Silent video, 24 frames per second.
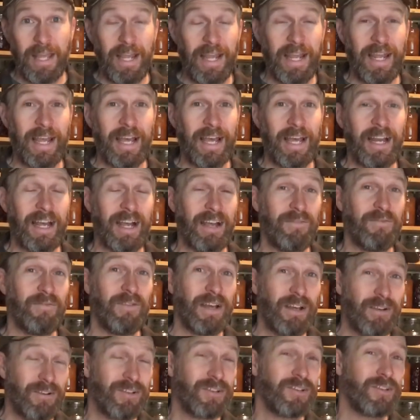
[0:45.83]
and I
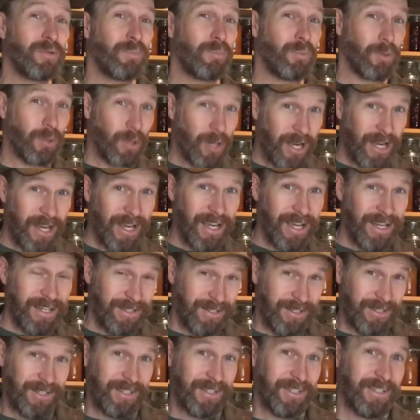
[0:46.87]
found a
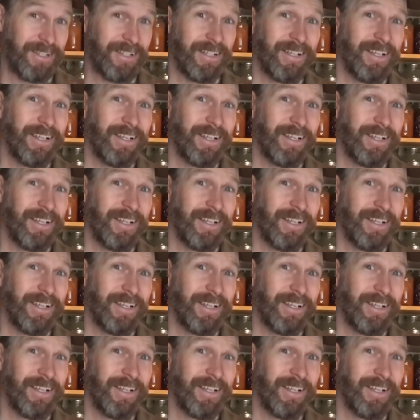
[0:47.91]
surprise: